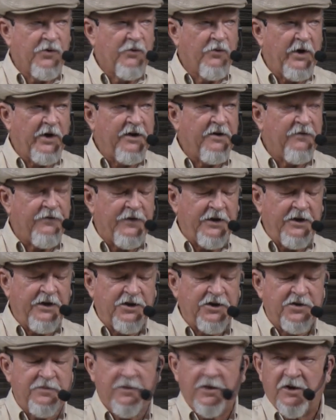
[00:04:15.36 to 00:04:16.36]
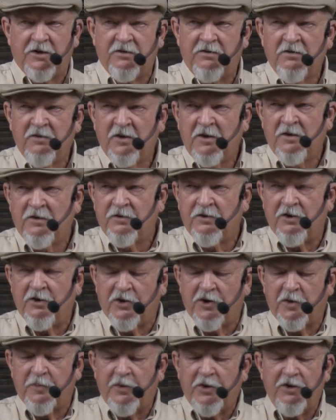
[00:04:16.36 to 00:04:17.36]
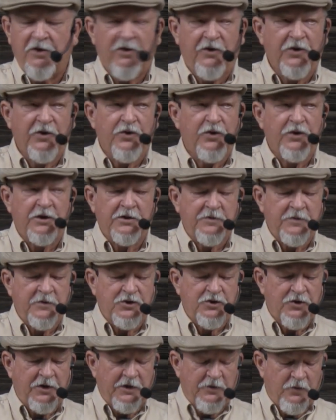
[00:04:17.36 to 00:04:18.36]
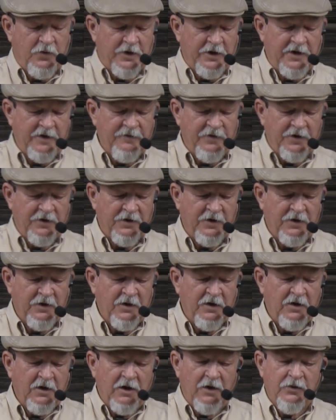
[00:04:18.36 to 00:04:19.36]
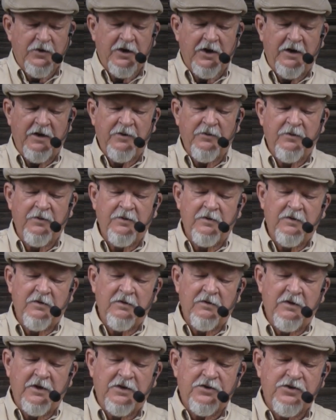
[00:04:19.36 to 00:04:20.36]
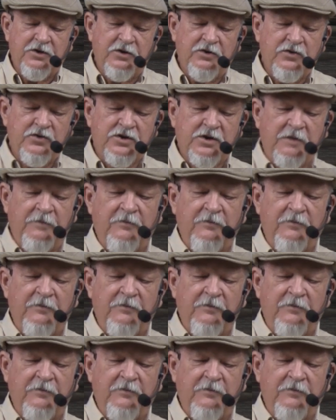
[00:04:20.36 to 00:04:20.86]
way to finish, but you're putting on a Christmas tree, whatever. Okay, let's do some